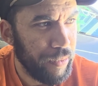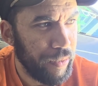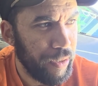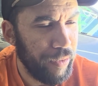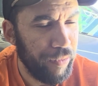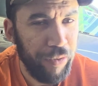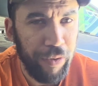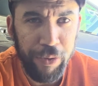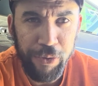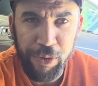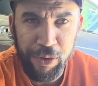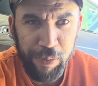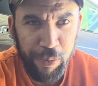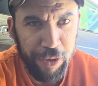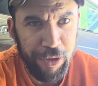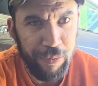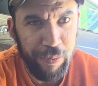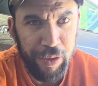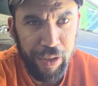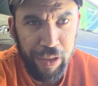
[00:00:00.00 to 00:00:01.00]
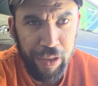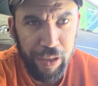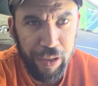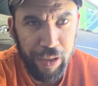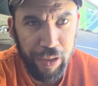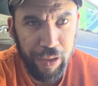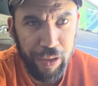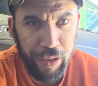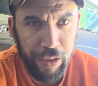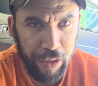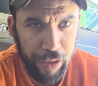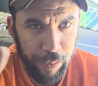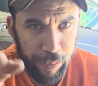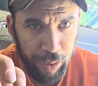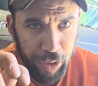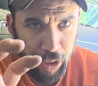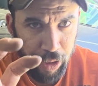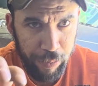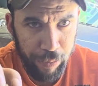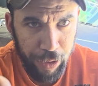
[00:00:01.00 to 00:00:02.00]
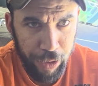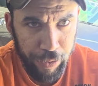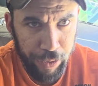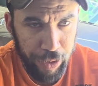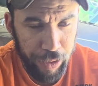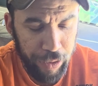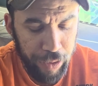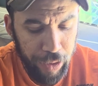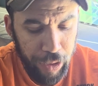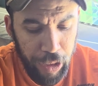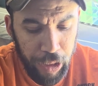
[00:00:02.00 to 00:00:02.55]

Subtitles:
even though this is supposed to be a complete motor,